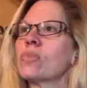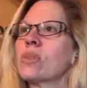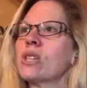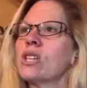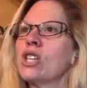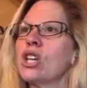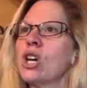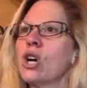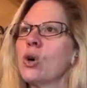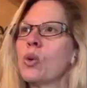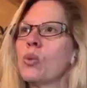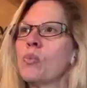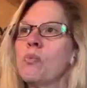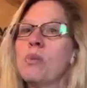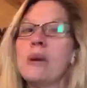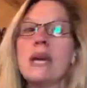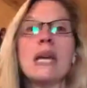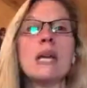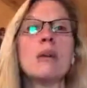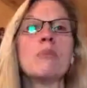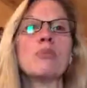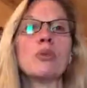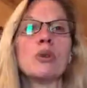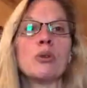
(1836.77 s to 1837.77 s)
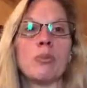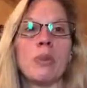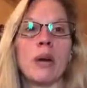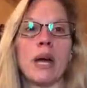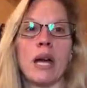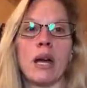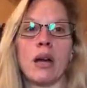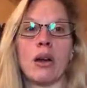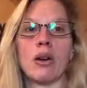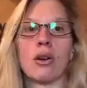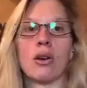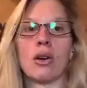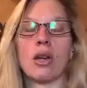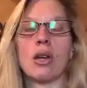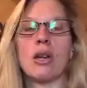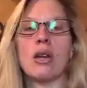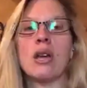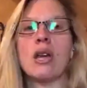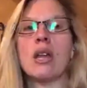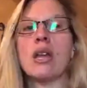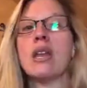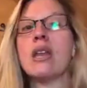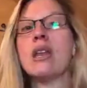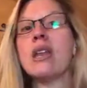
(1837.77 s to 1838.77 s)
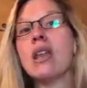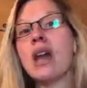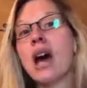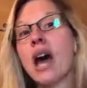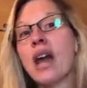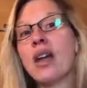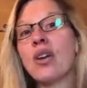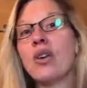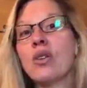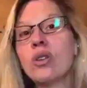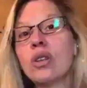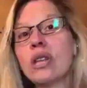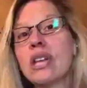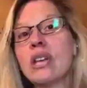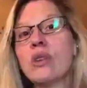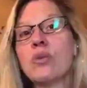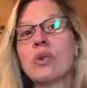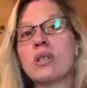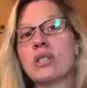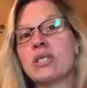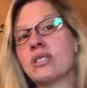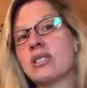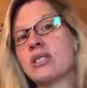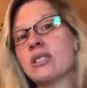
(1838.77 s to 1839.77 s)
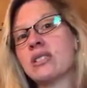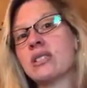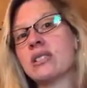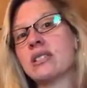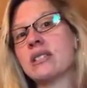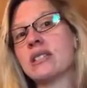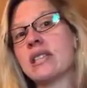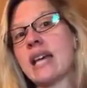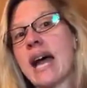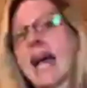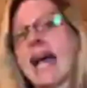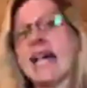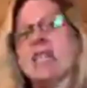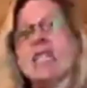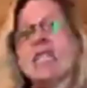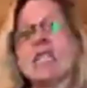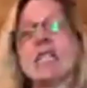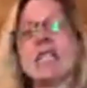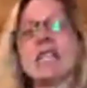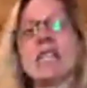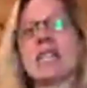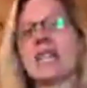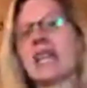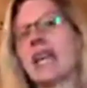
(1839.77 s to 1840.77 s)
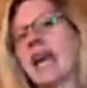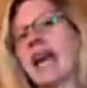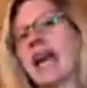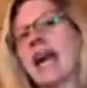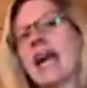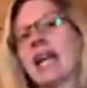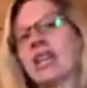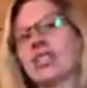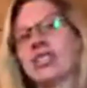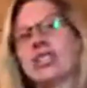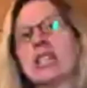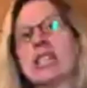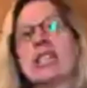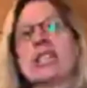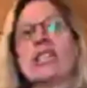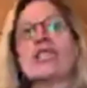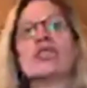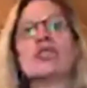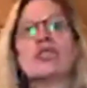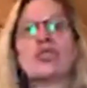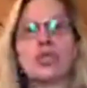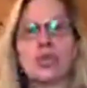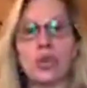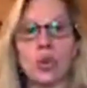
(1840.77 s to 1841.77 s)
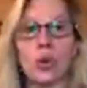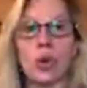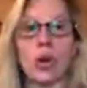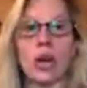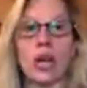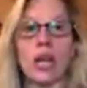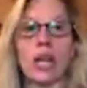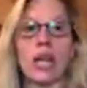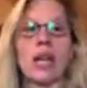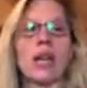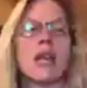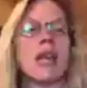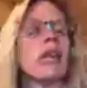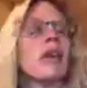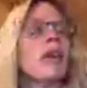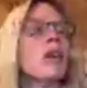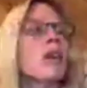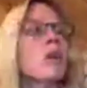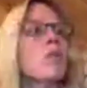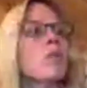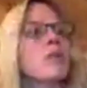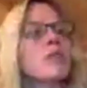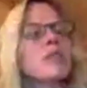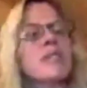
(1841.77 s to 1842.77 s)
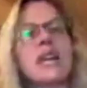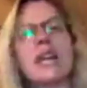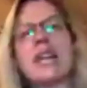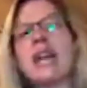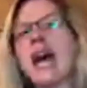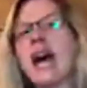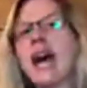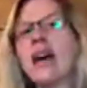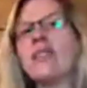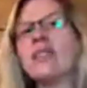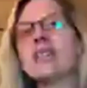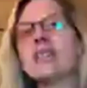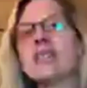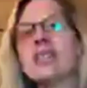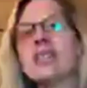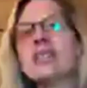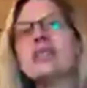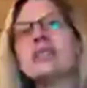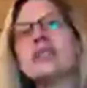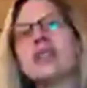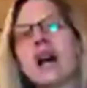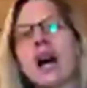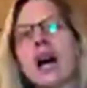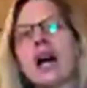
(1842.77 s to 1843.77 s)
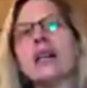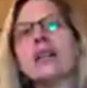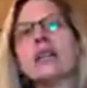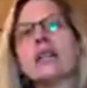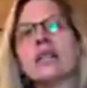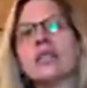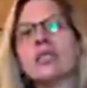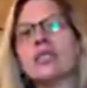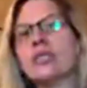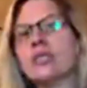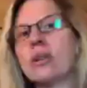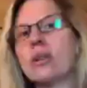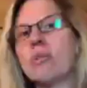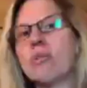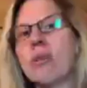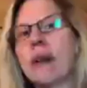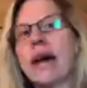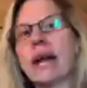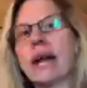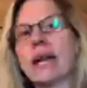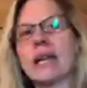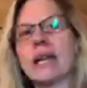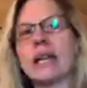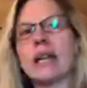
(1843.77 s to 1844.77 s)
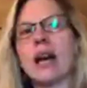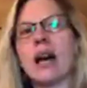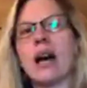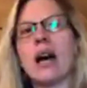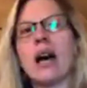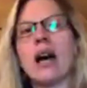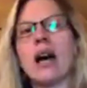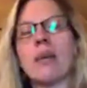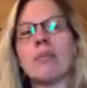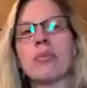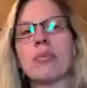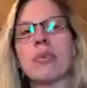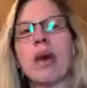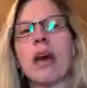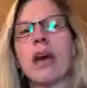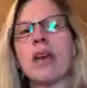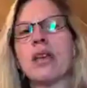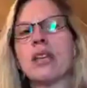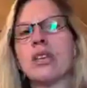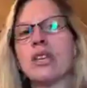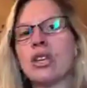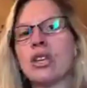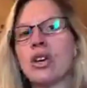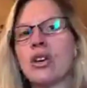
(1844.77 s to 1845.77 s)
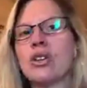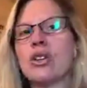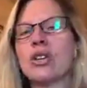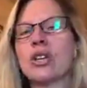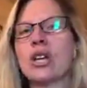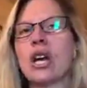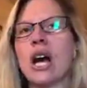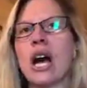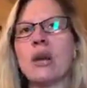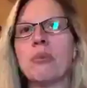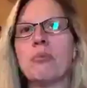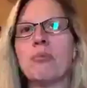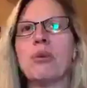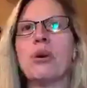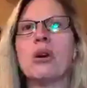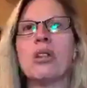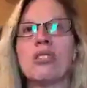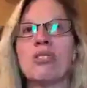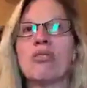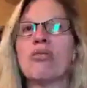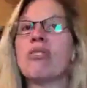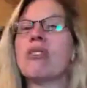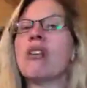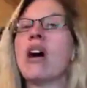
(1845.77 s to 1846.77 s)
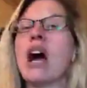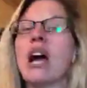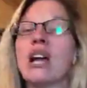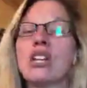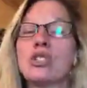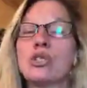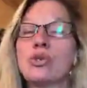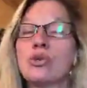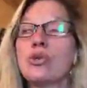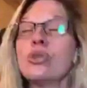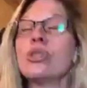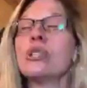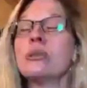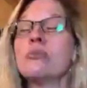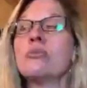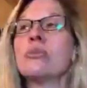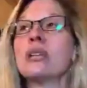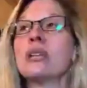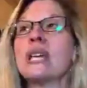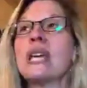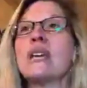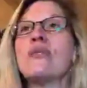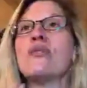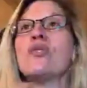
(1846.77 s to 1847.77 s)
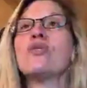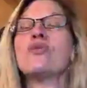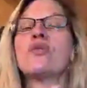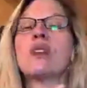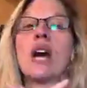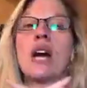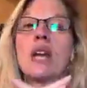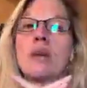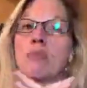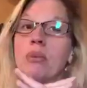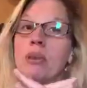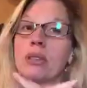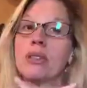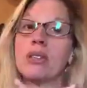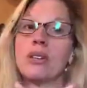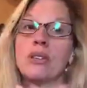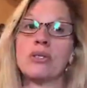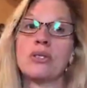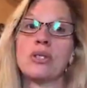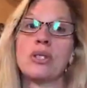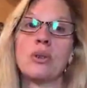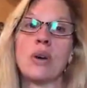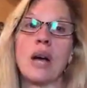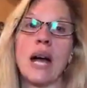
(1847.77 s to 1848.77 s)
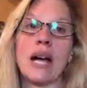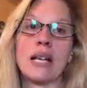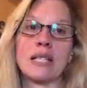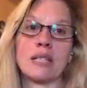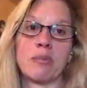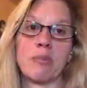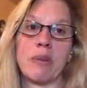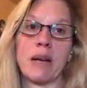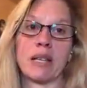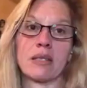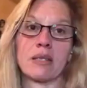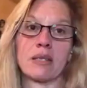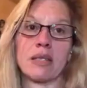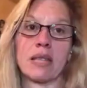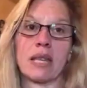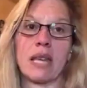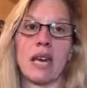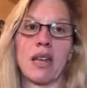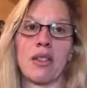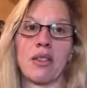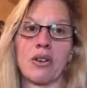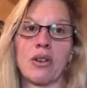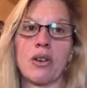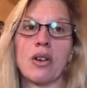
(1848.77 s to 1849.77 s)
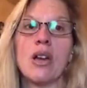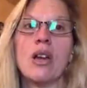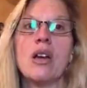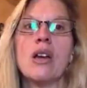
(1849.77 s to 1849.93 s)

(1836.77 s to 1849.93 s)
you know, being prepared, not only with stashing and caching and storing, but then having the knowledge to back it up. You know, you got to put, I truly believe you've got to put those two aspects together.